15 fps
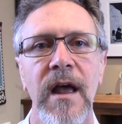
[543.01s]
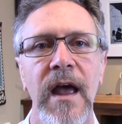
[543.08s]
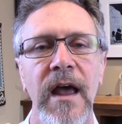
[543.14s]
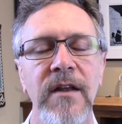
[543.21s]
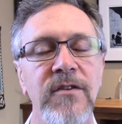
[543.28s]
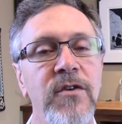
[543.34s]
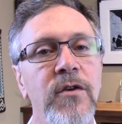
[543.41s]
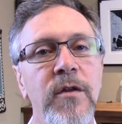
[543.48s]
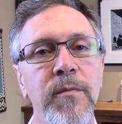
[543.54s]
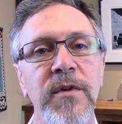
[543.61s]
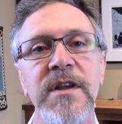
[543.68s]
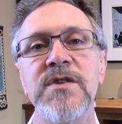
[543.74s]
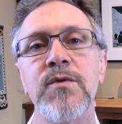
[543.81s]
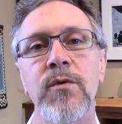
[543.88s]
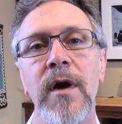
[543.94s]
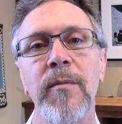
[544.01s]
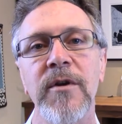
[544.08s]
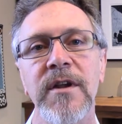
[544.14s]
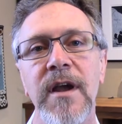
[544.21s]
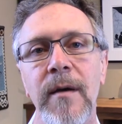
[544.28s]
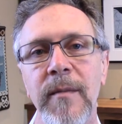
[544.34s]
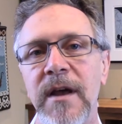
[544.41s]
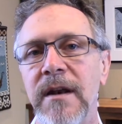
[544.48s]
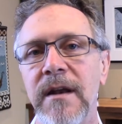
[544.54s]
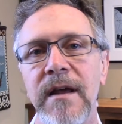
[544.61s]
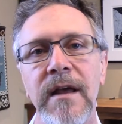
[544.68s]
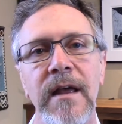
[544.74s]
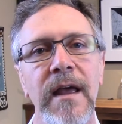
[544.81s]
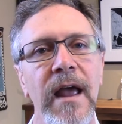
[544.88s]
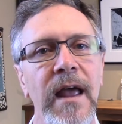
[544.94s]
And so the police were able to come in
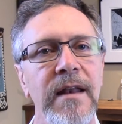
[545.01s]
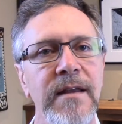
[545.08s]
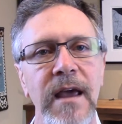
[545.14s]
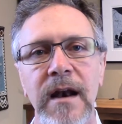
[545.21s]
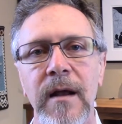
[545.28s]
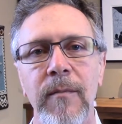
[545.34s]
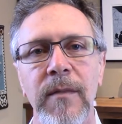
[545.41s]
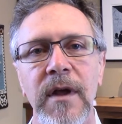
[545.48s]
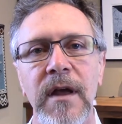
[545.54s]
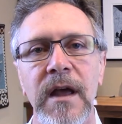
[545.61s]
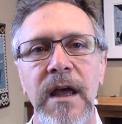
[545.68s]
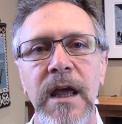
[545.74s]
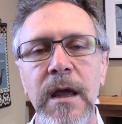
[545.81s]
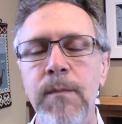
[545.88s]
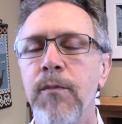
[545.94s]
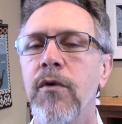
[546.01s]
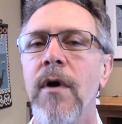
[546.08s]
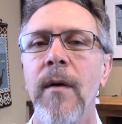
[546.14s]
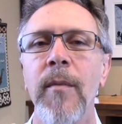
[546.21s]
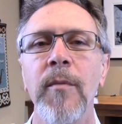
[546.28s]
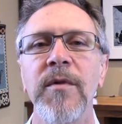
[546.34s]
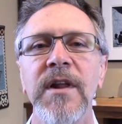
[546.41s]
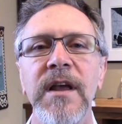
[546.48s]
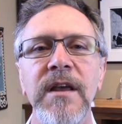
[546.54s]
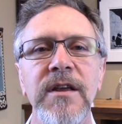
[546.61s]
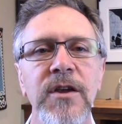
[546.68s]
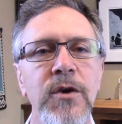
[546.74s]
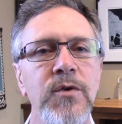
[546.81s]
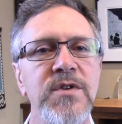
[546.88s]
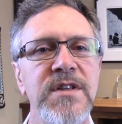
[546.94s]
and get him. He probably
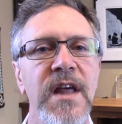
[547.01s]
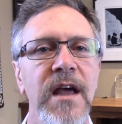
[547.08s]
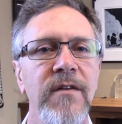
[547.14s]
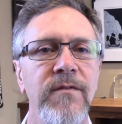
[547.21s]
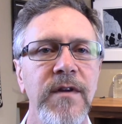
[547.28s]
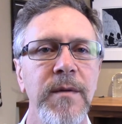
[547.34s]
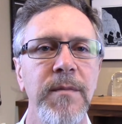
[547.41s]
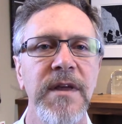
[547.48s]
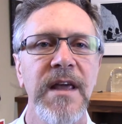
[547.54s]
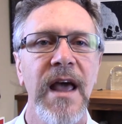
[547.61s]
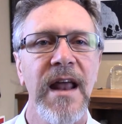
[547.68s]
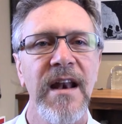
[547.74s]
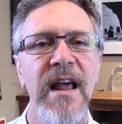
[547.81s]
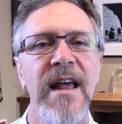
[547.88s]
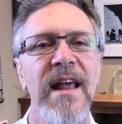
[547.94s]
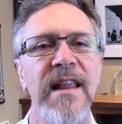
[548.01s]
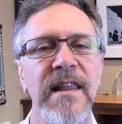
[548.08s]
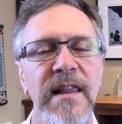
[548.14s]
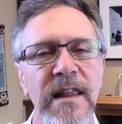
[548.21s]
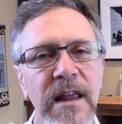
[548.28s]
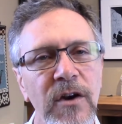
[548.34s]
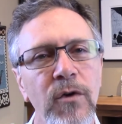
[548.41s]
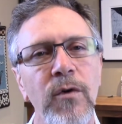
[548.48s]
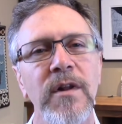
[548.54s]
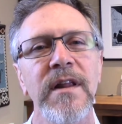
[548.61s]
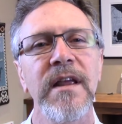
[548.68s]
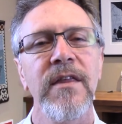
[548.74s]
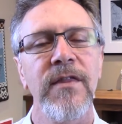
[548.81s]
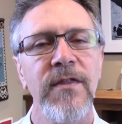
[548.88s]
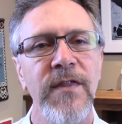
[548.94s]
used that VPN
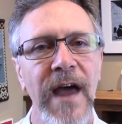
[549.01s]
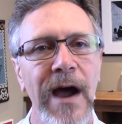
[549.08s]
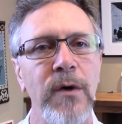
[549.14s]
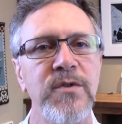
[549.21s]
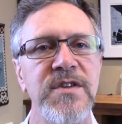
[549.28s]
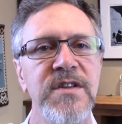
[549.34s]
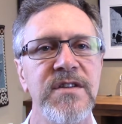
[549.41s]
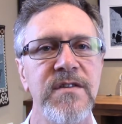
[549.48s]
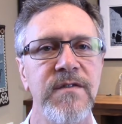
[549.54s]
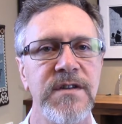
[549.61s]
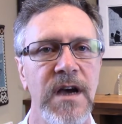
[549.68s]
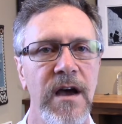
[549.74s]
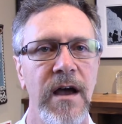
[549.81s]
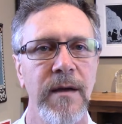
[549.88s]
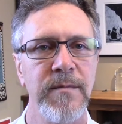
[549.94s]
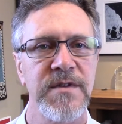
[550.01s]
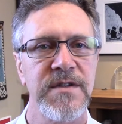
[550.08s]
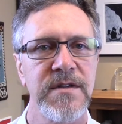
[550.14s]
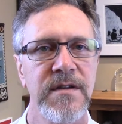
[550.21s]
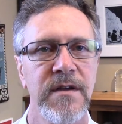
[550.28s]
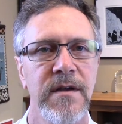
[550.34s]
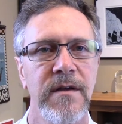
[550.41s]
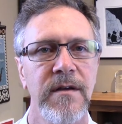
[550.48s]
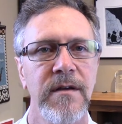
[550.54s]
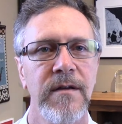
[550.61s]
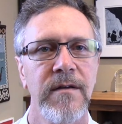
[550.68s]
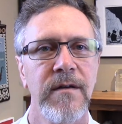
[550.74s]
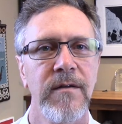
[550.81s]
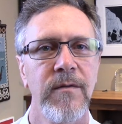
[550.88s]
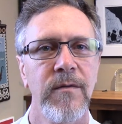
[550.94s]
literally thousands of times
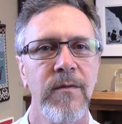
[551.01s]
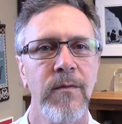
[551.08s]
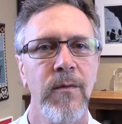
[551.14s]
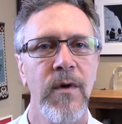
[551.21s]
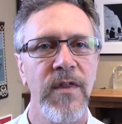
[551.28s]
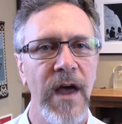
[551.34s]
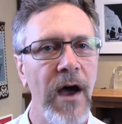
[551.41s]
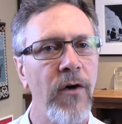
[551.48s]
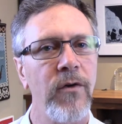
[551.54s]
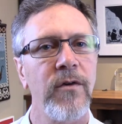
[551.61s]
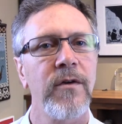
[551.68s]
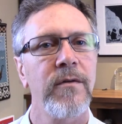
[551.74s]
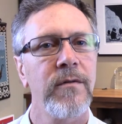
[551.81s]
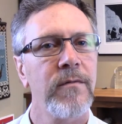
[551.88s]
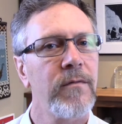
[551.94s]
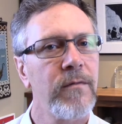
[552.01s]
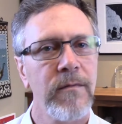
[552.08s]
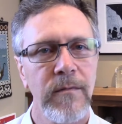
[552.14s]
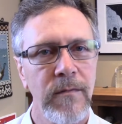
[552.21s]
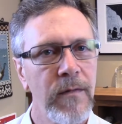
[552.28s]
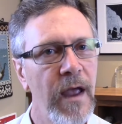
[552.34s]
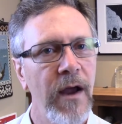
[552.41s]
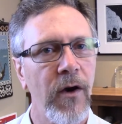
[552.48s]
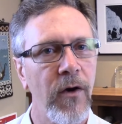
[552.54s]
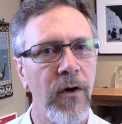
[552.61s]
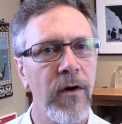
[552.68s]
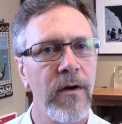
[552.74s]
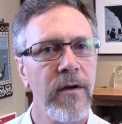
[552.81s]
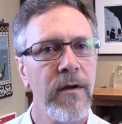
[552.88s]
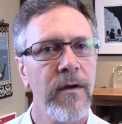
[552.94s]
without
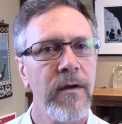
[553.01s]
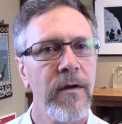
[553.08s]
error.